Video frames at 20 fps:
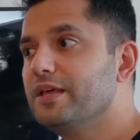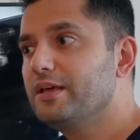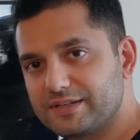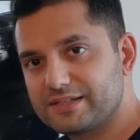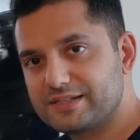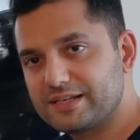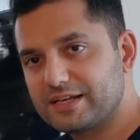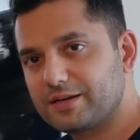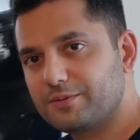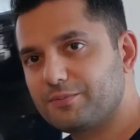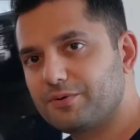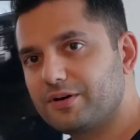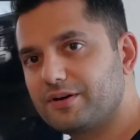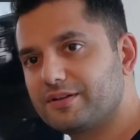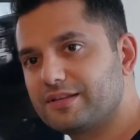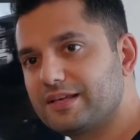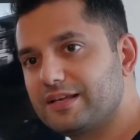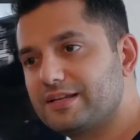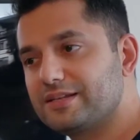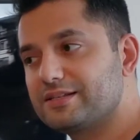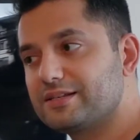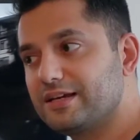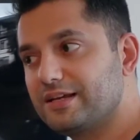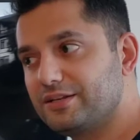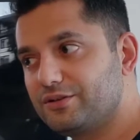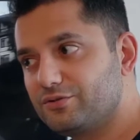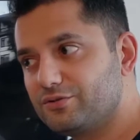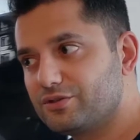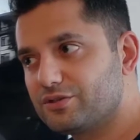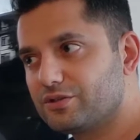The second part of that is I need
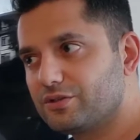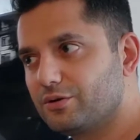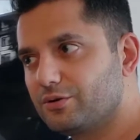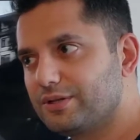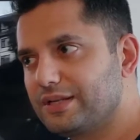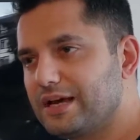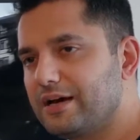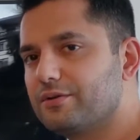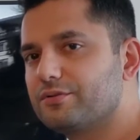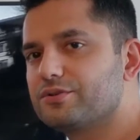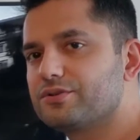to slow down.